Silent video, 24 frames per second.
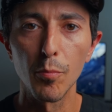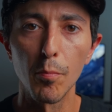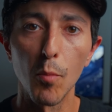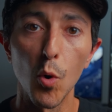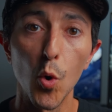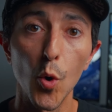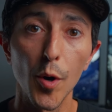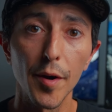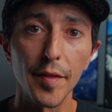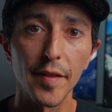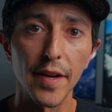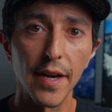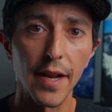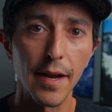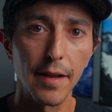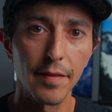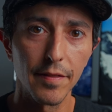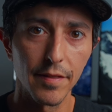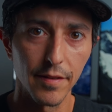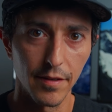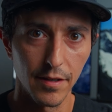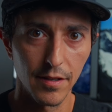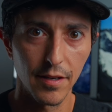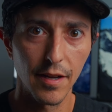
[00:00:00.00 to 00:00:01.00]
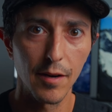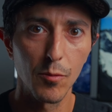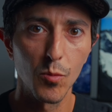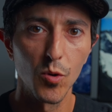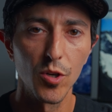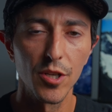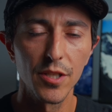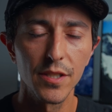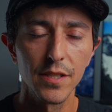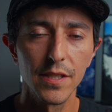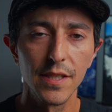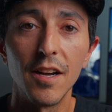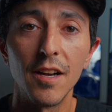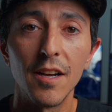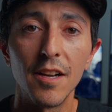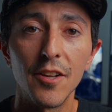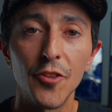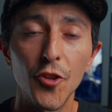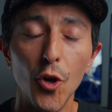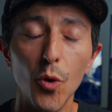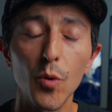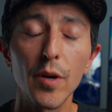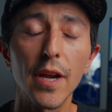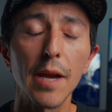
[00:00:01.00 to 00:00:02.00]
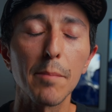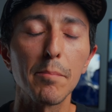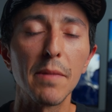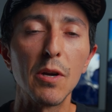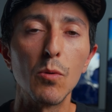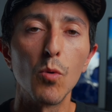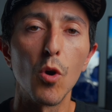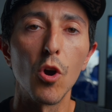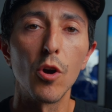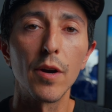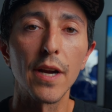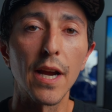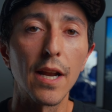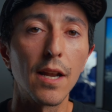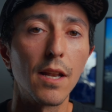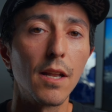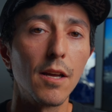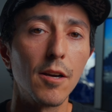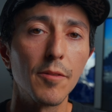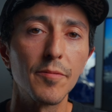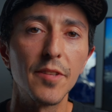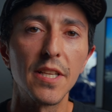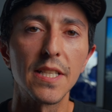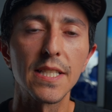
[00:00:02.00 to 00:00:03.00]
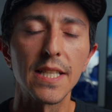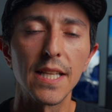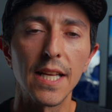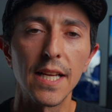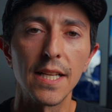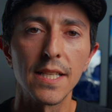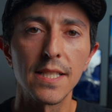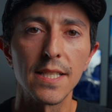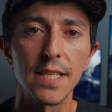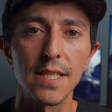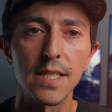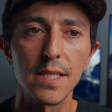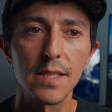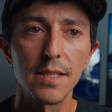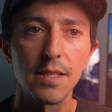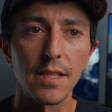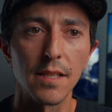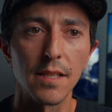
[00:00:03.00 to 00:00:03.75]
more than I thought I would. And don't get me wrong, I love this lens. It's